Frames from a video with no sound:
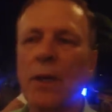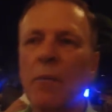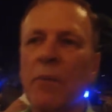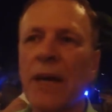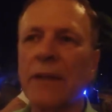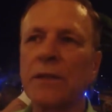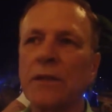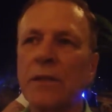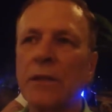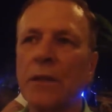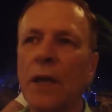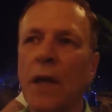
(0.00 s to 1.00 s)
but
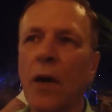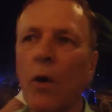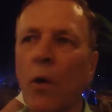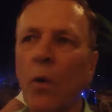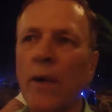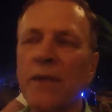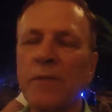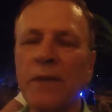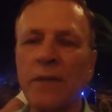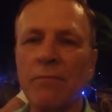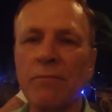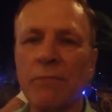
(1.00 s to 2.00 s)
uh, always
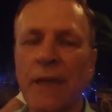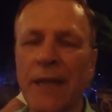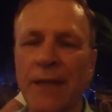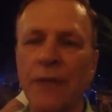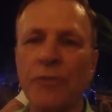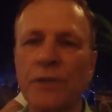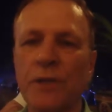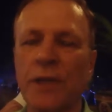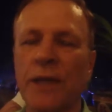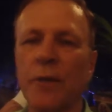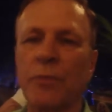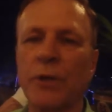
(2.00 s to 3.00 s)
be take an interest in the
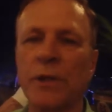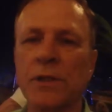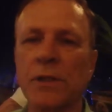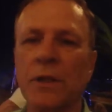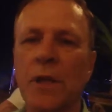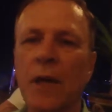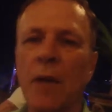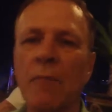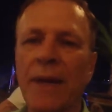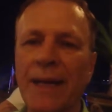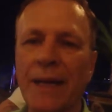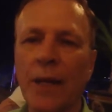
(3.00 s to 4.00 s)
other person,
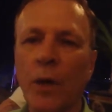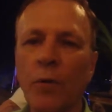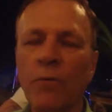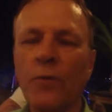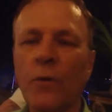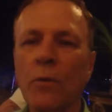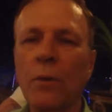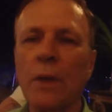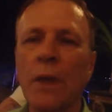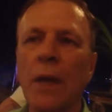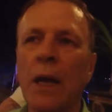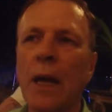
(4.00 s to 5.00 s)
make it helpful.
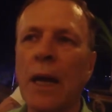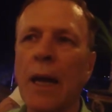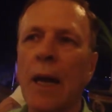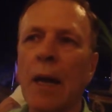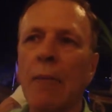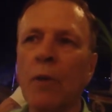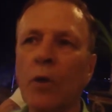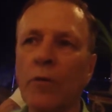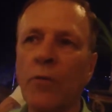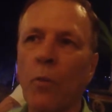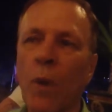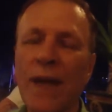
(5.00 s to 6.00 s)
Um, look
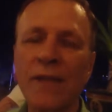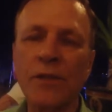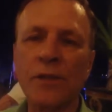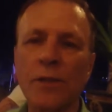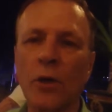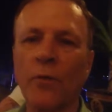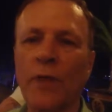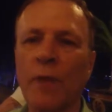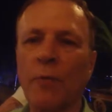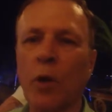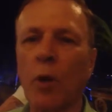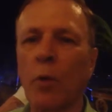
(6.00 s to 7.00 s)
for ways to solve their
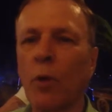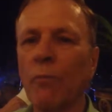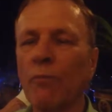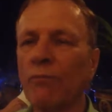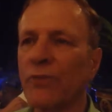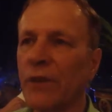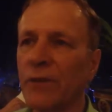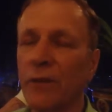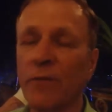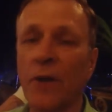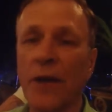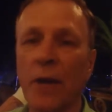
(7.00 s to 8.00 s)
problem. See if you can
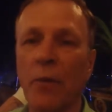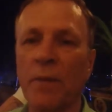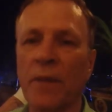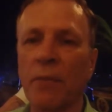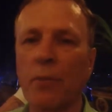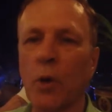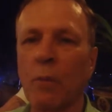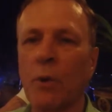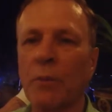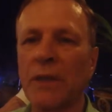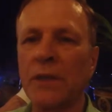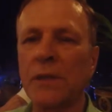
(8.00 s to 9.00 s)
find out what their
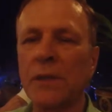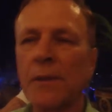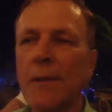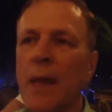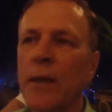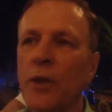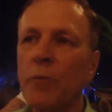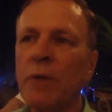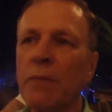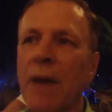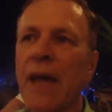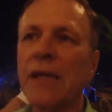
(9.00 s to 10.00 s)
problem is. You'll be
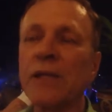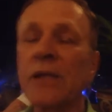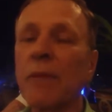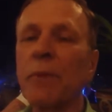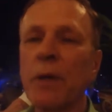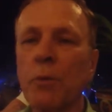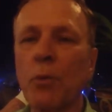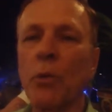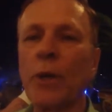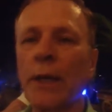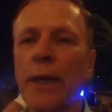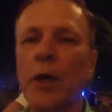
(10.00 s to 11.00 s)
amazed. Some people will
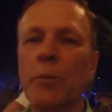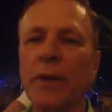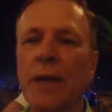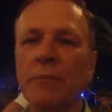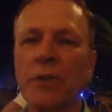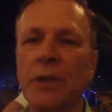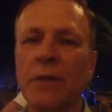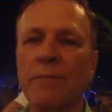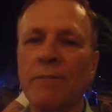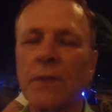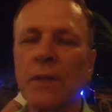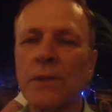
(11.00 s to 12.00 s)
really open up to you.
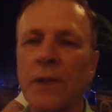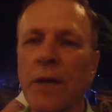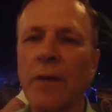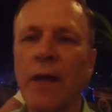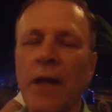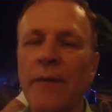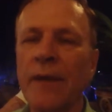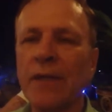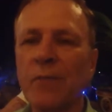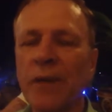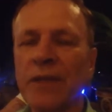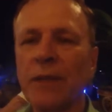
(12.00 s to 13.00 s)
So
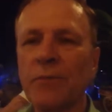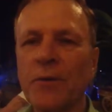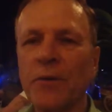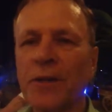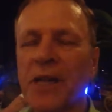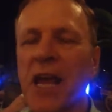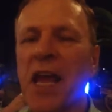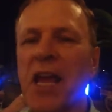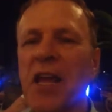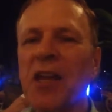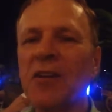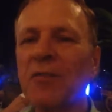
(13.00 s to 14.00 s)
there's my tip for
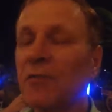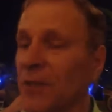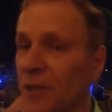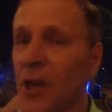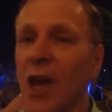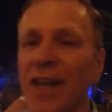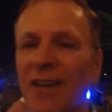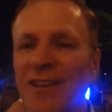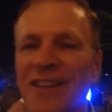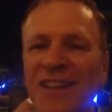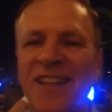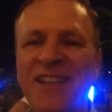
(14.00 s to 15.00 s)
today, for tonight,
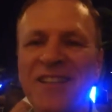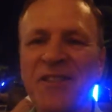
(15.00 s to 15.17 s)
A